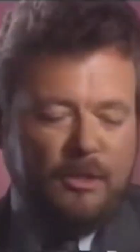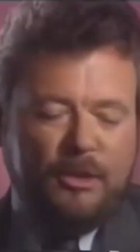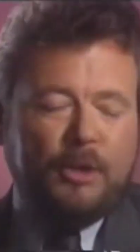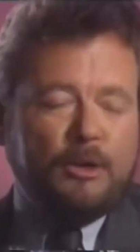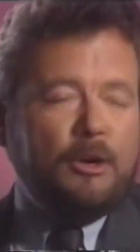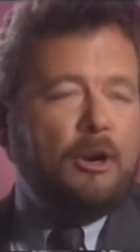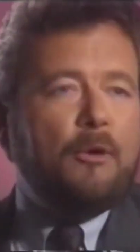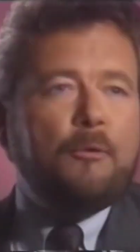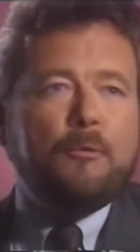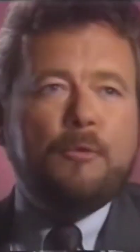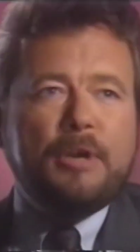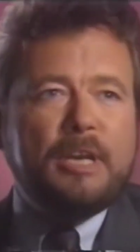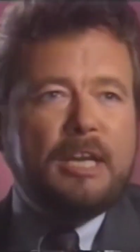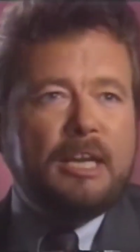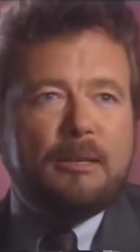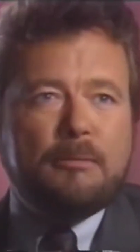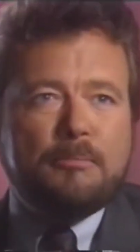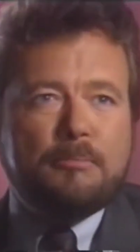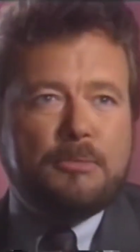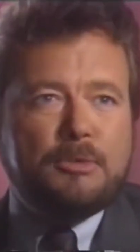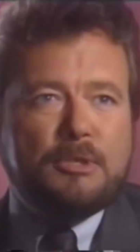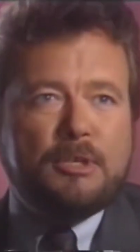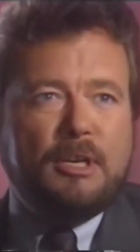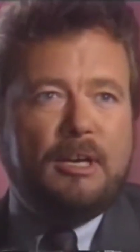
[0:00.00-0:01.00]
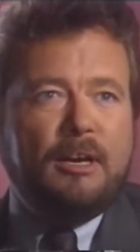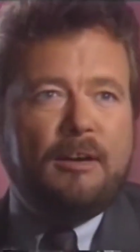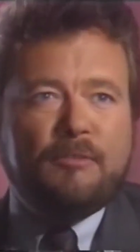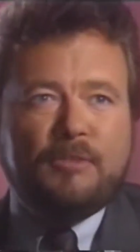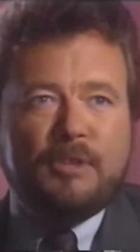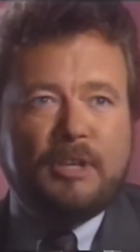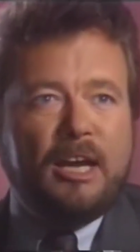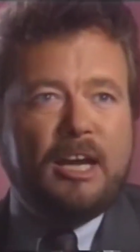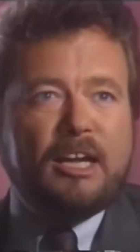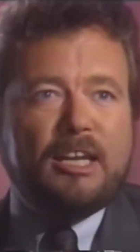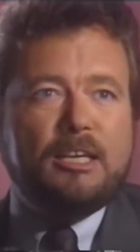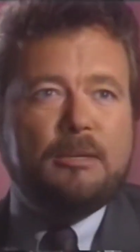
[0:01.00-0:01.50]
There are reams of
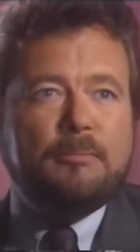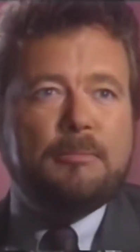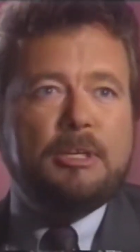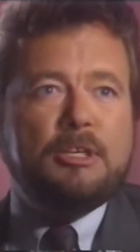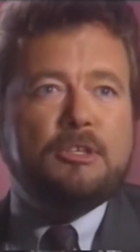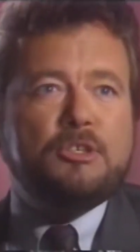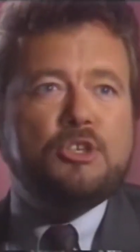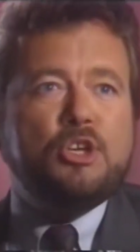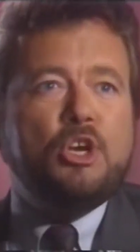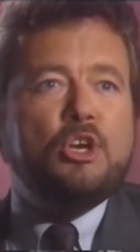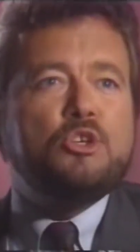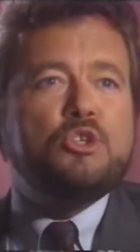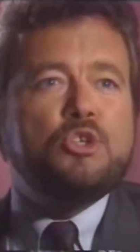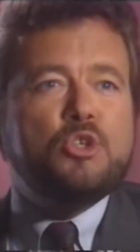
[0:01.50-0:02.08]
documents